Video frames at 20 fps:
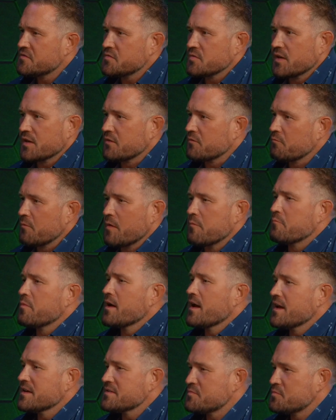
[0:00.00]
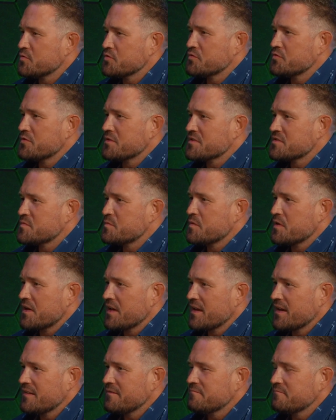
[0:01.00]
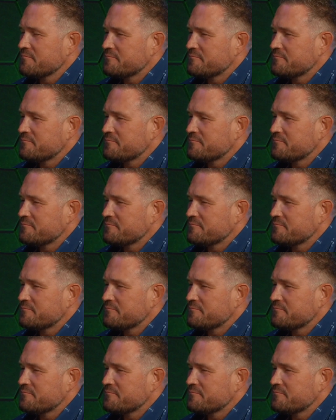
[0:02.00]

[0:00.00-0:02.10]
it's like impossible to explain.